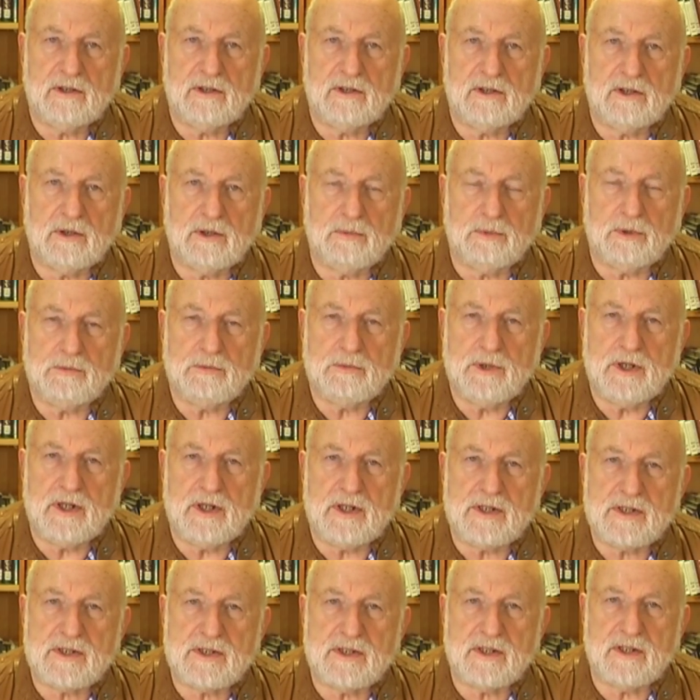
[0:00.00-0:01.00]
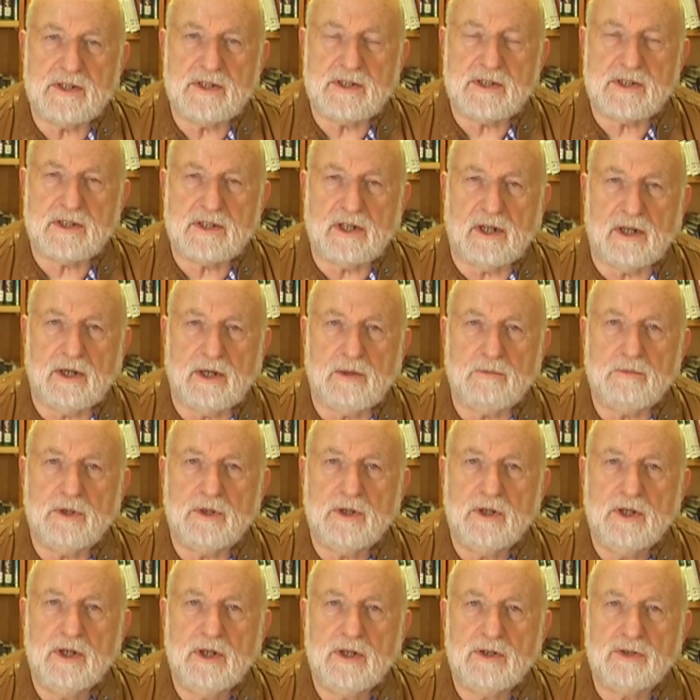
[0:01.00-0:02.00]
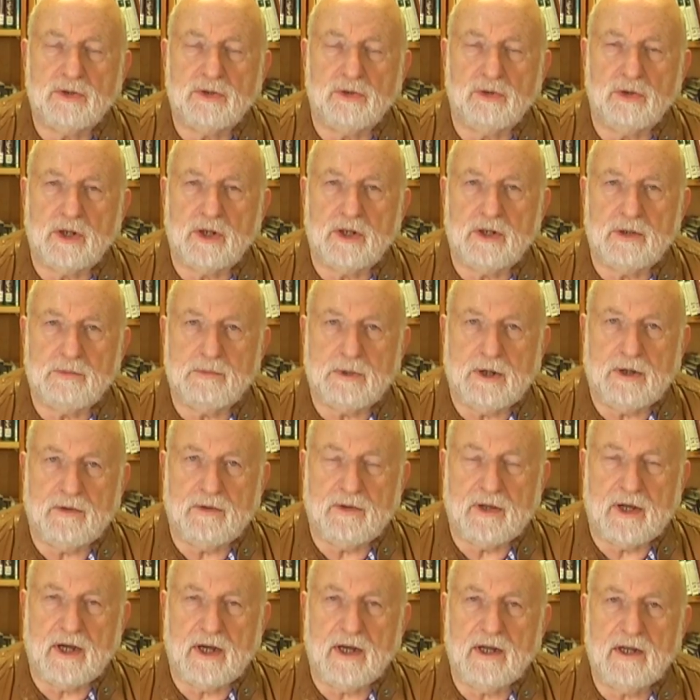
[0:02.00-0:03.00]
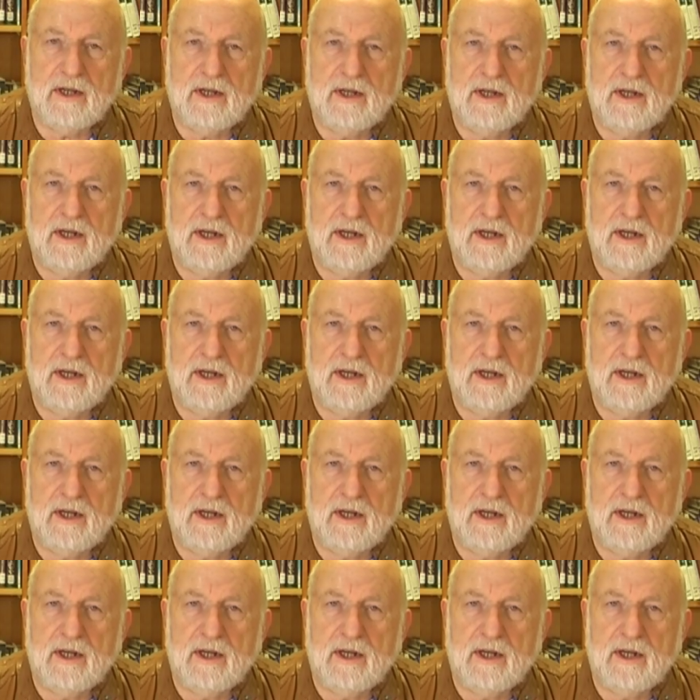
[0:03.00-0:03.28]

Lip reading: couple of minutes this time talking about that,